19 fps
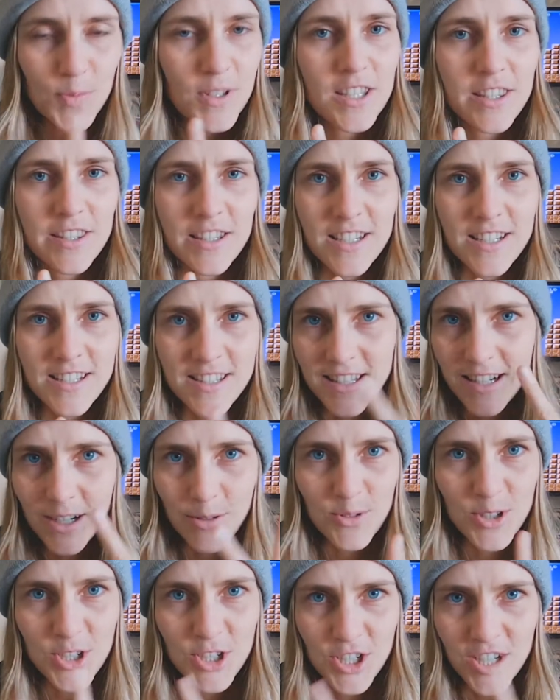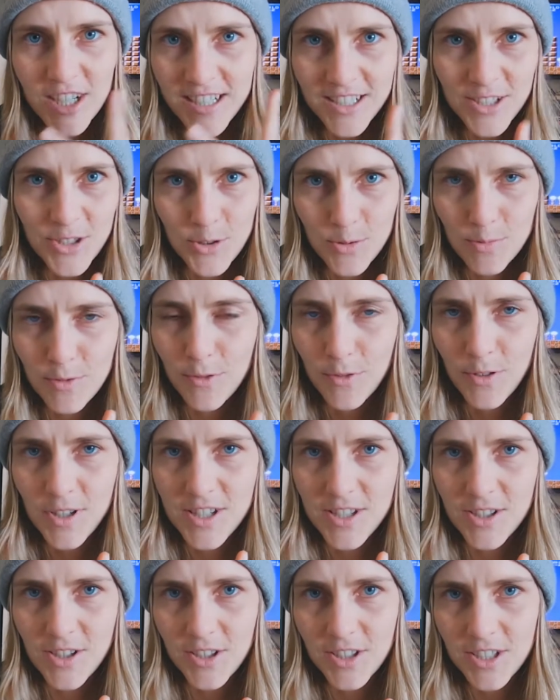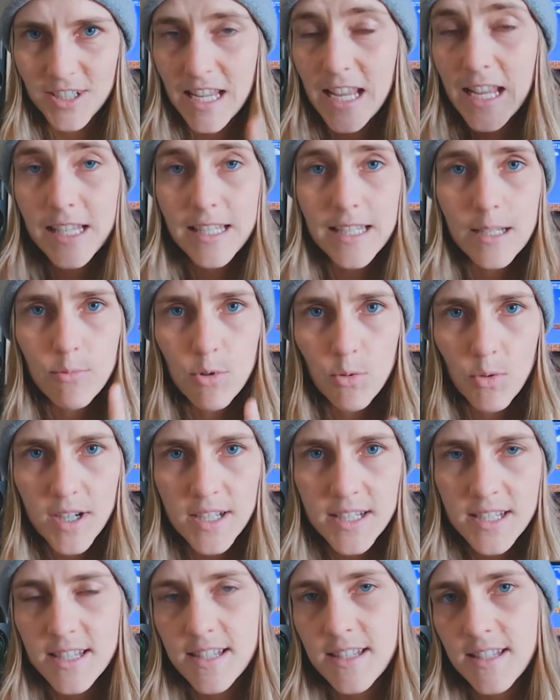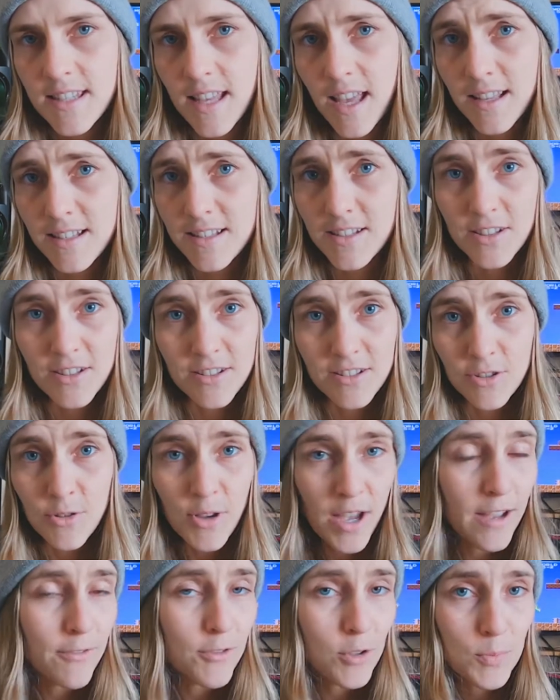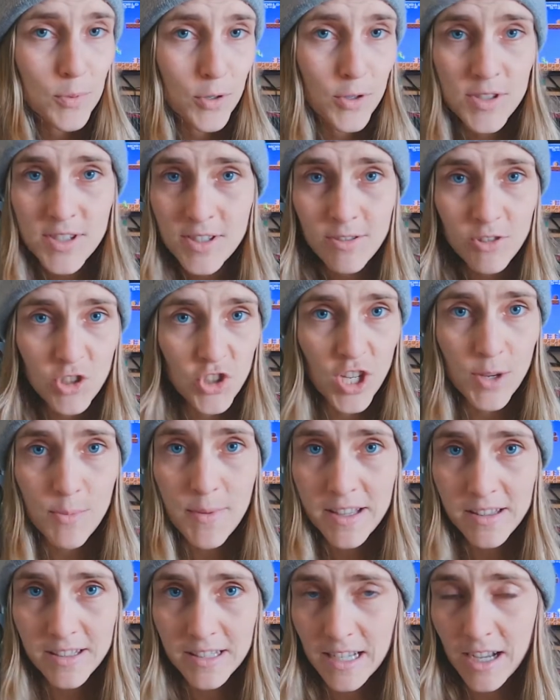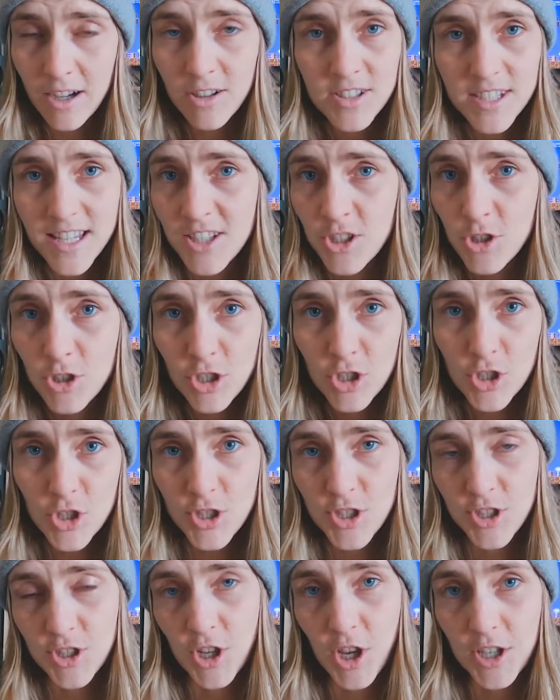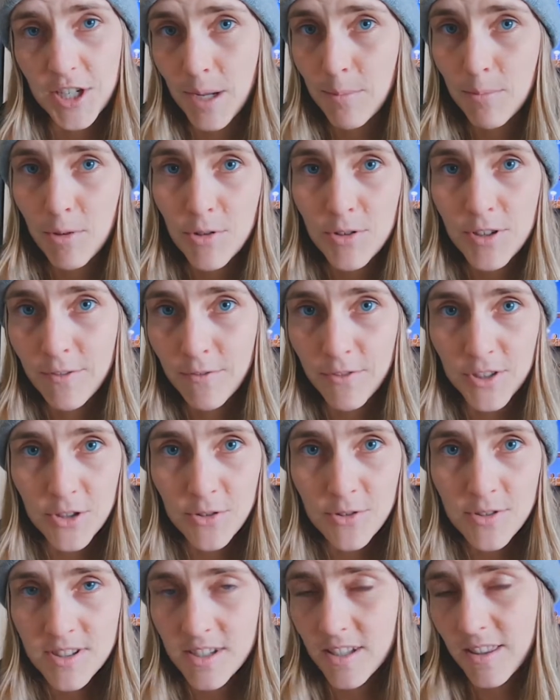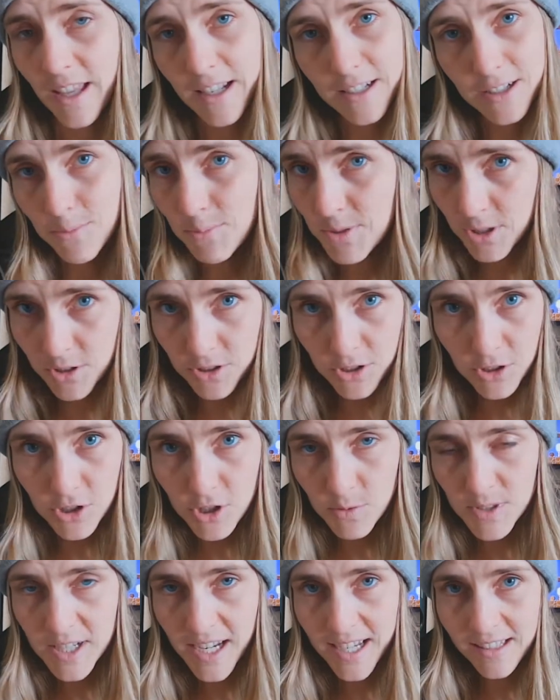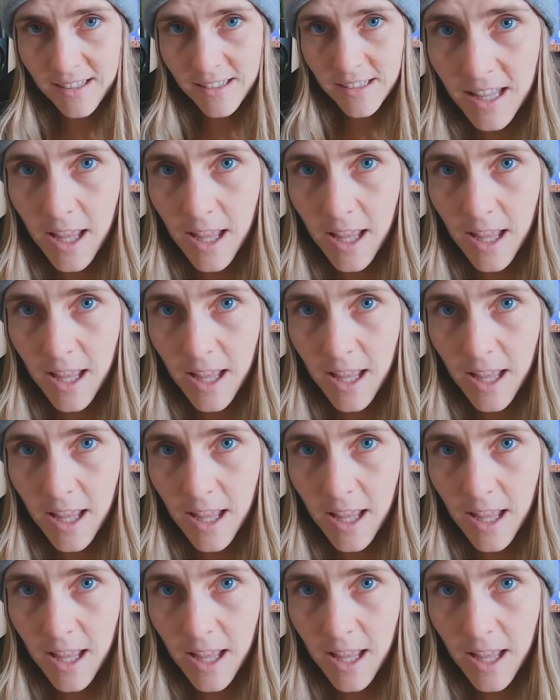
things that I wish I knew before I started. Number 1 is that you have your personal Gmail account and you can just start uploading videos and that can be your YouTube channel,